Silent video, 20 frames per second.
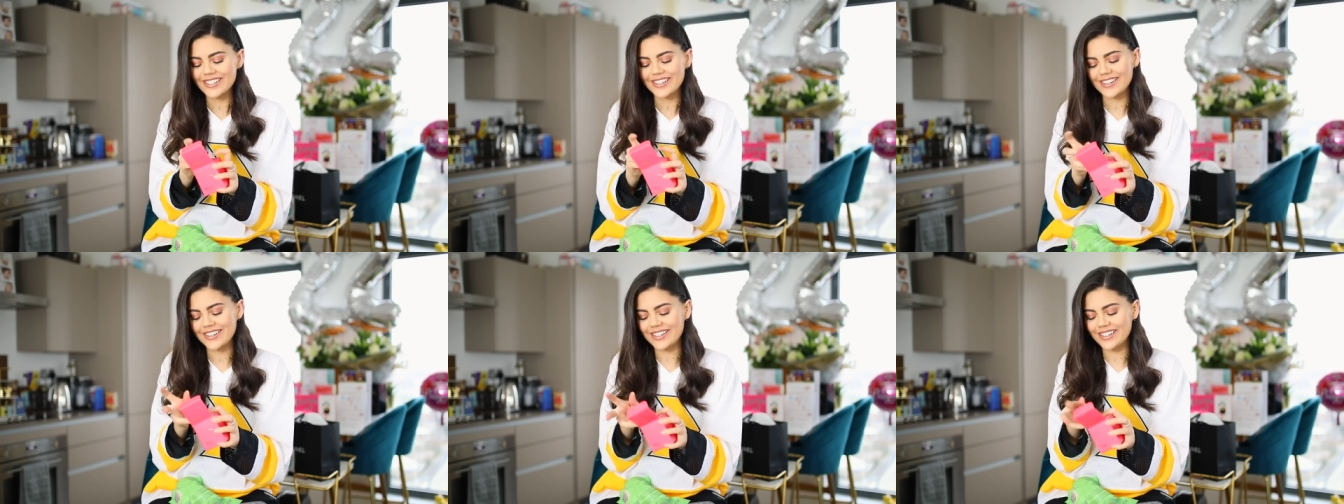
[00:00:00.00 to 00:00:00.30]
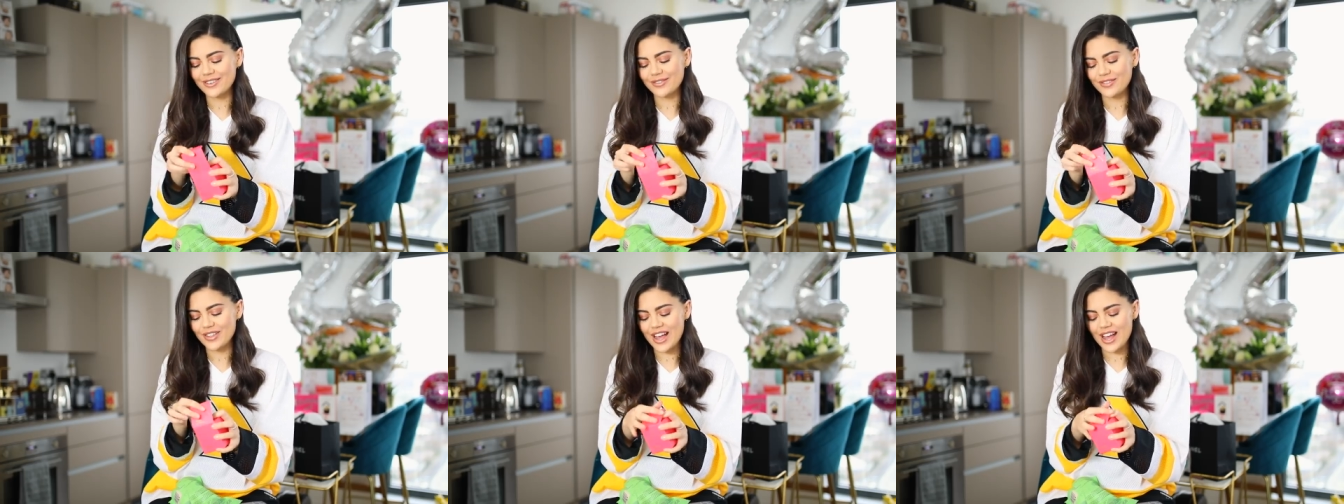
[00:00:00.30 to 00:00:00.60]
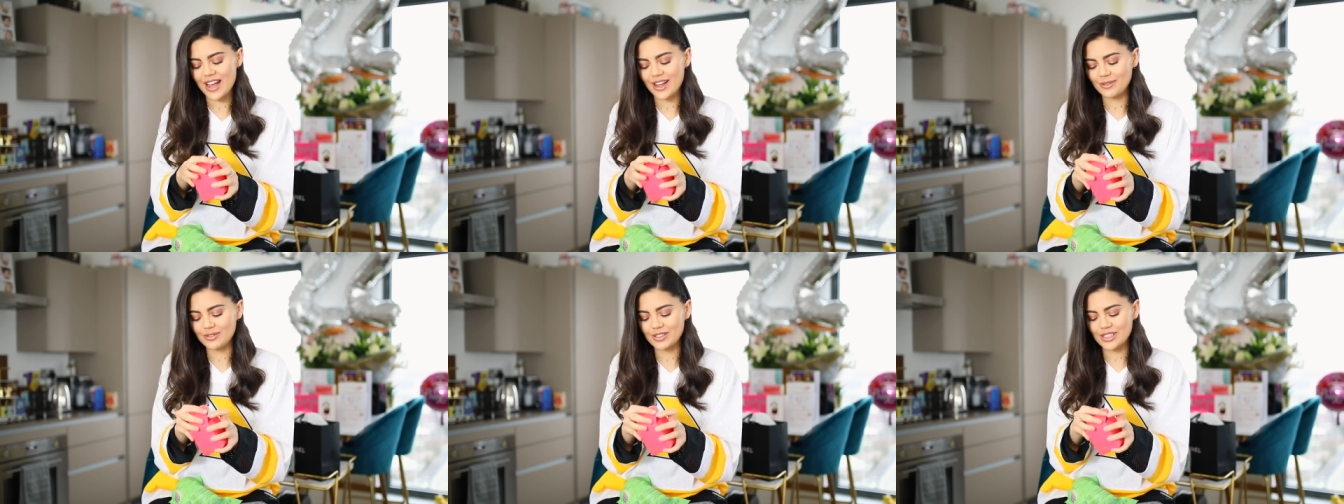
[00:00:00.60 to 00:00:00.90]
I love
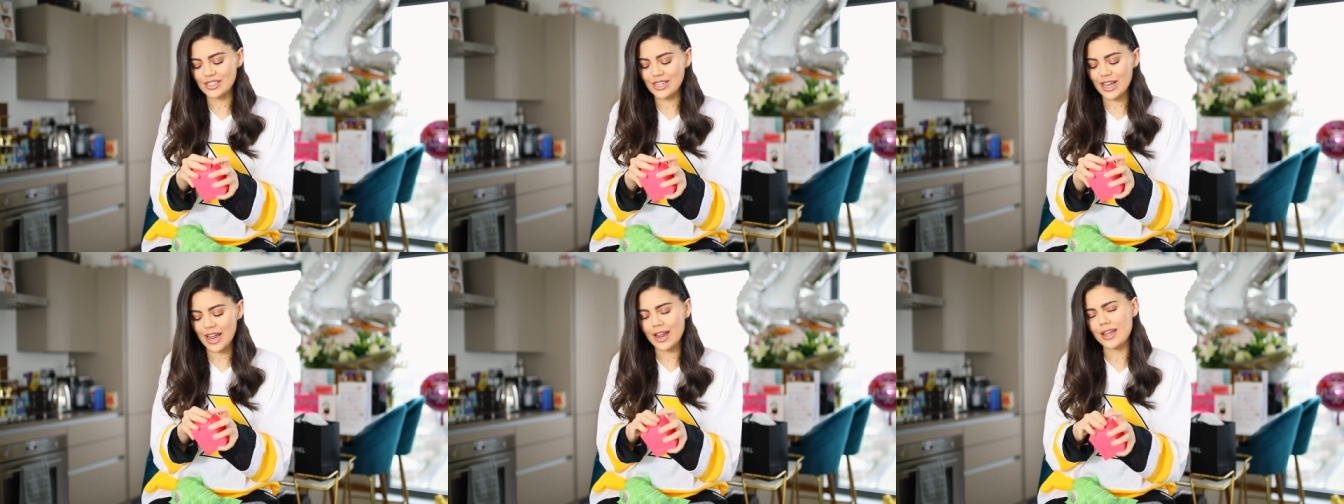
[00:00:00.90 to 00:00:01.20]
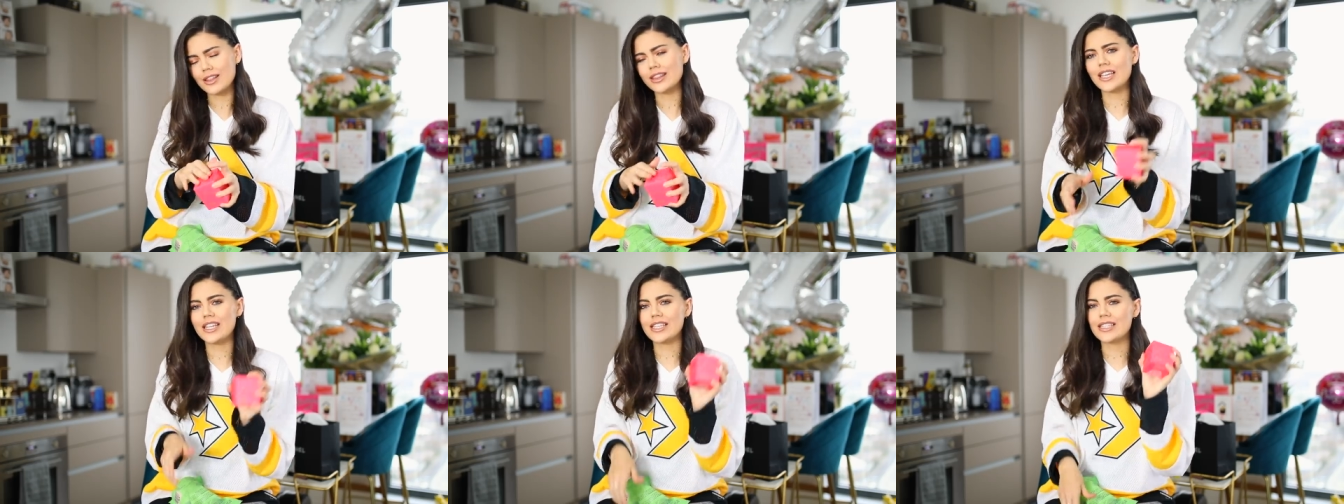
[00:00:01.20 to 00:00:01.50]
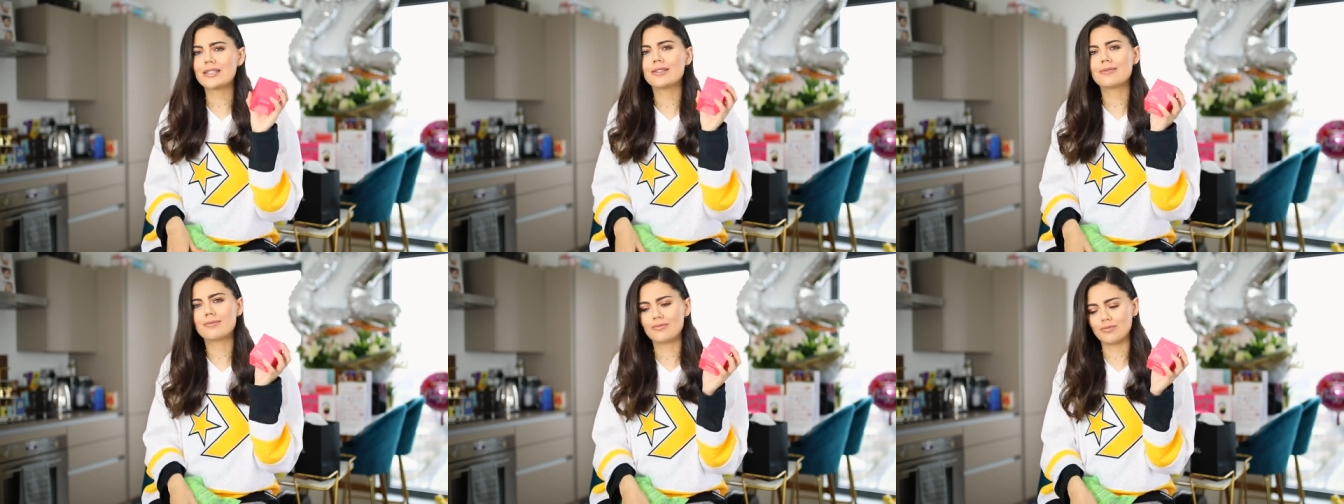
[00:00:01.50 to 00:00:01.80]
that. It was like,
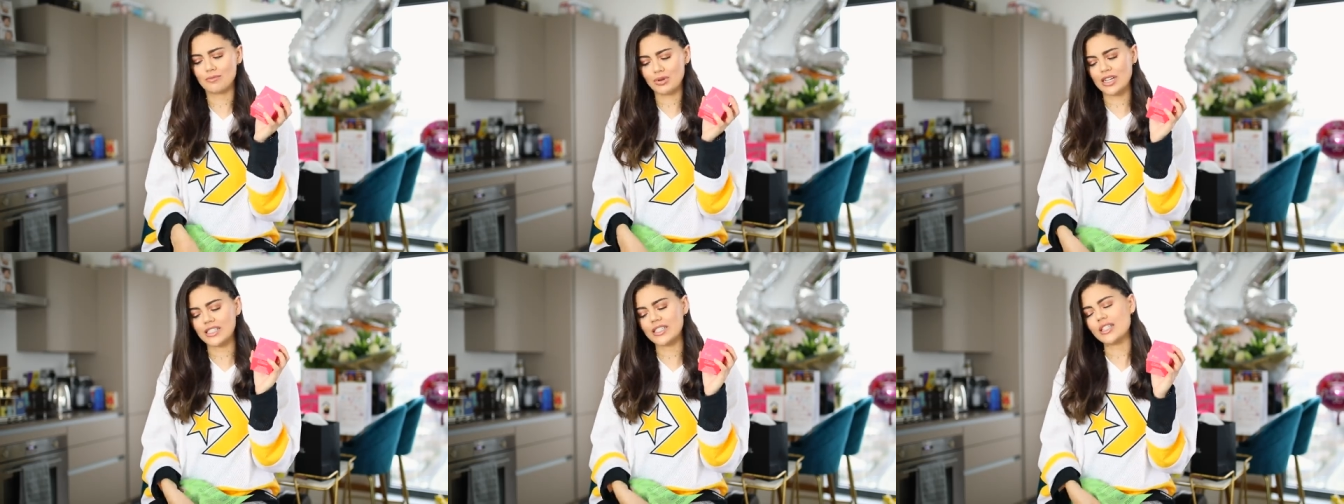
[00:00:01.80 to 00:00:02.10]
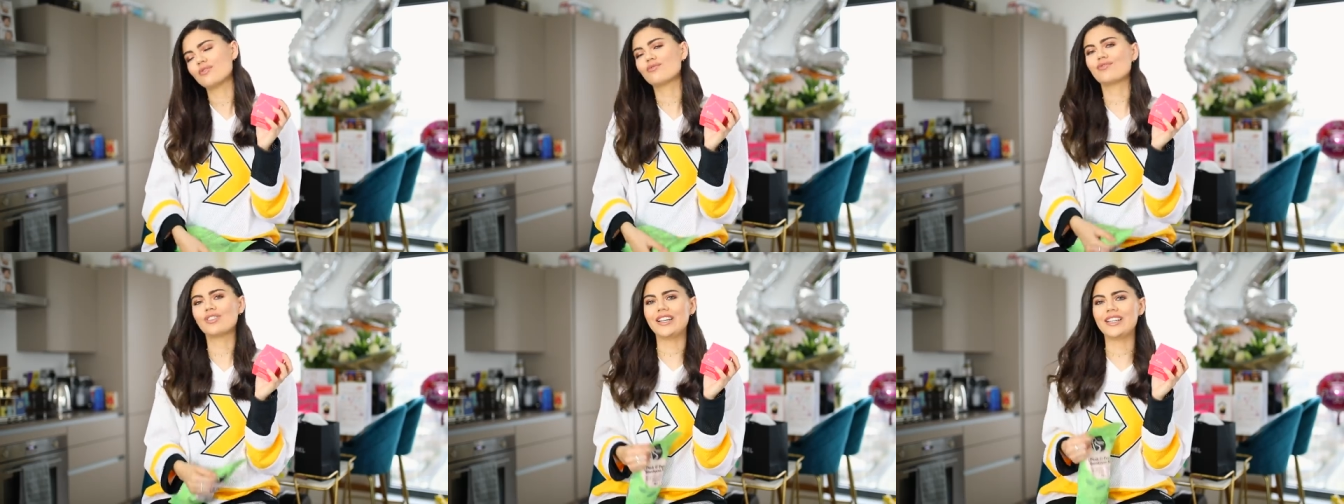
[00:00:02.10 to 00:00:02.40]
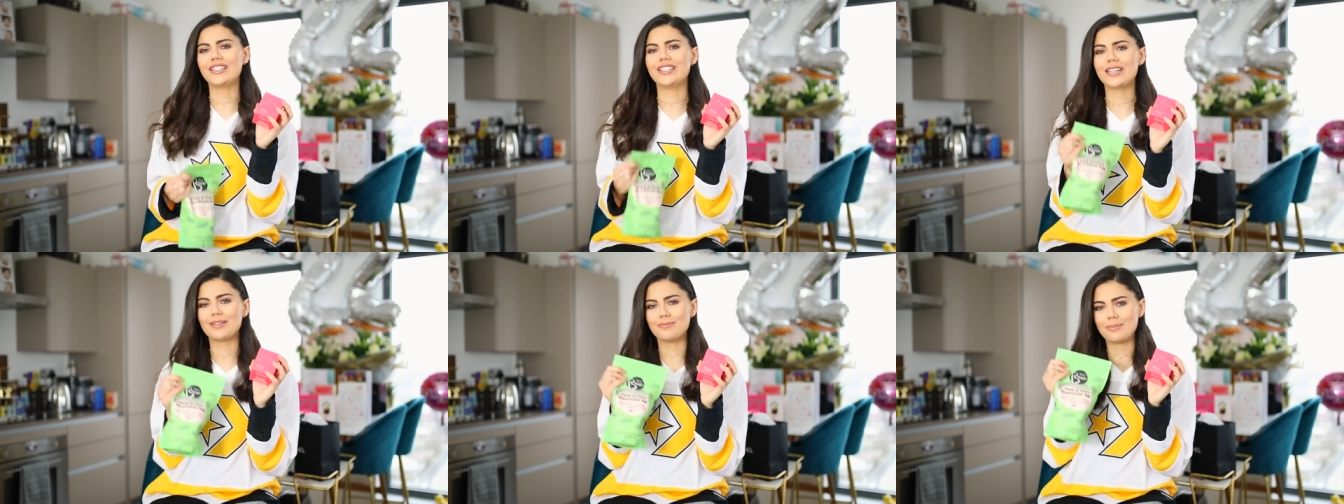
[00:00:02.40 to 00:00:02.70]
this present
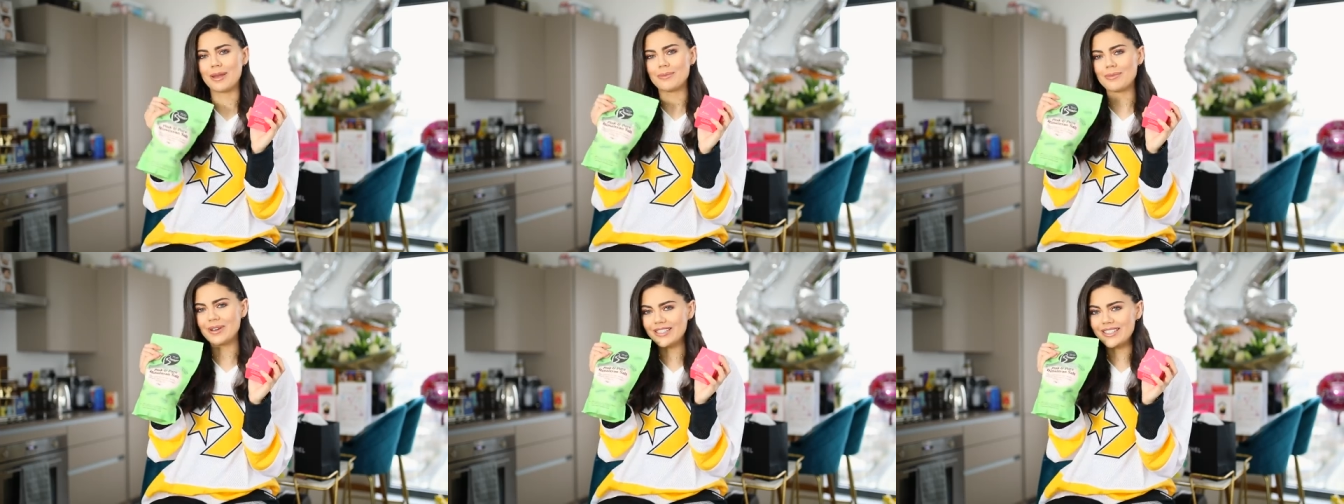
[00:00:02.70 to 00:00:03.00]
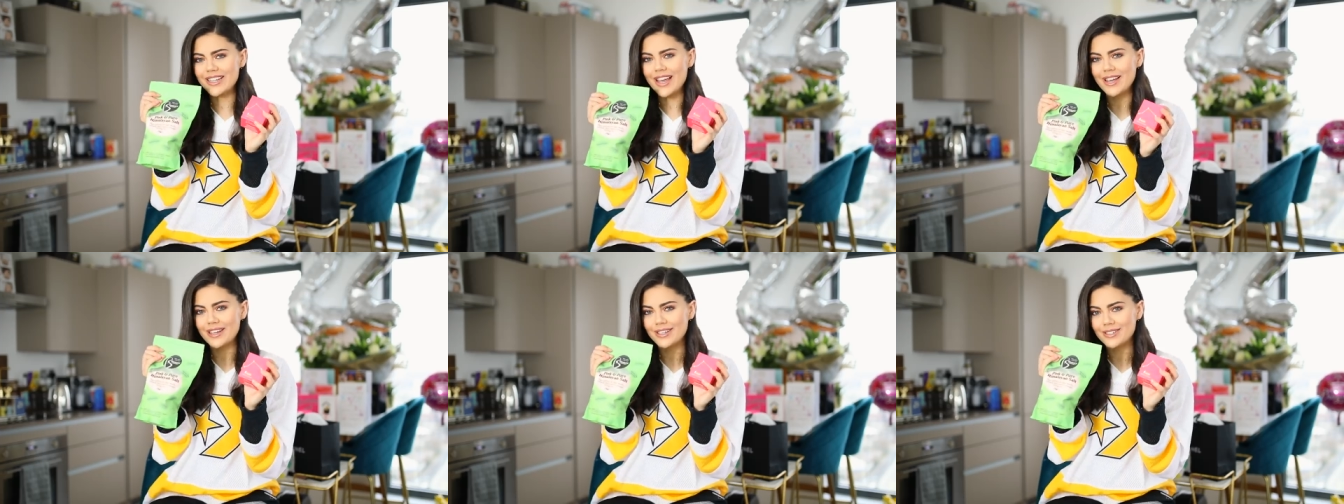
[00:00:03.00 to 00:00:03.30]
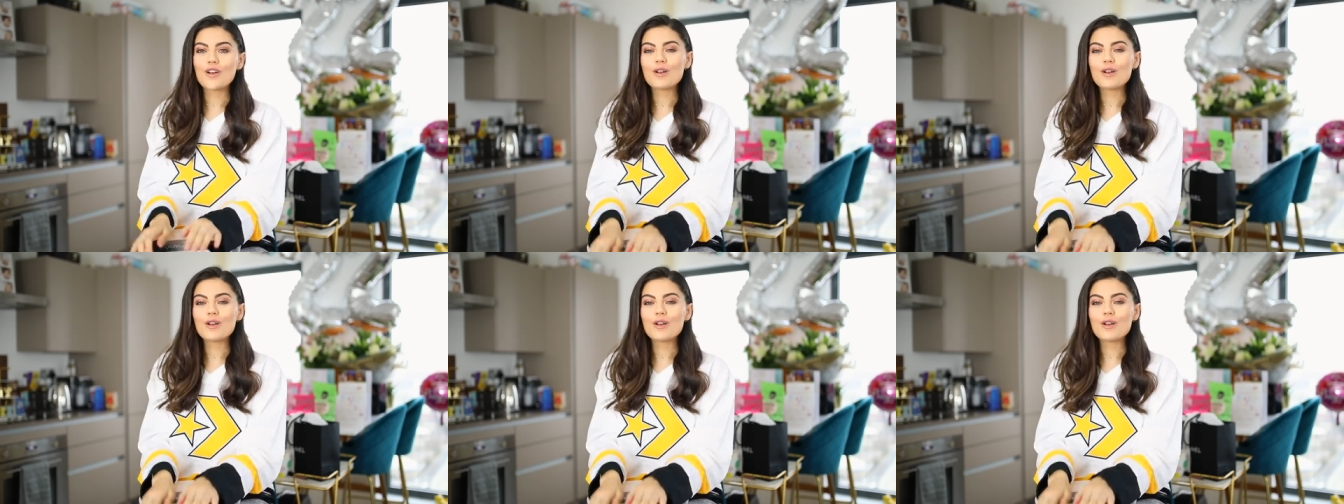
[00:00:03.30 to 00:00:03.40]
really did make my day.